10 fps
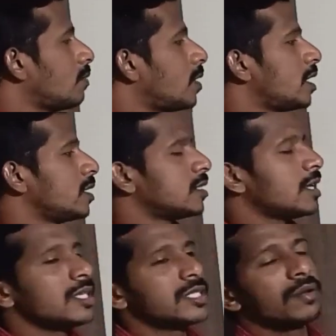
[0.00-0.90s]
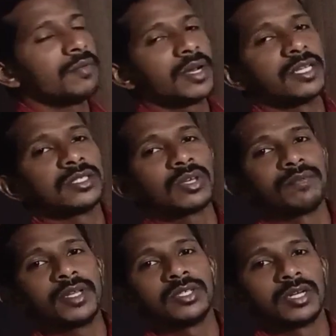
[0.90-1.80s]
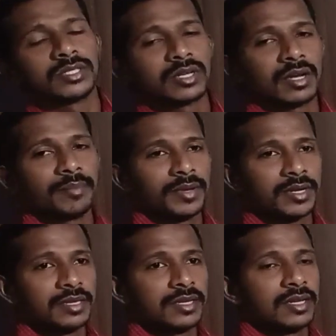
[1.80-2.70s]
advantages and disadvantages of the joint stock company.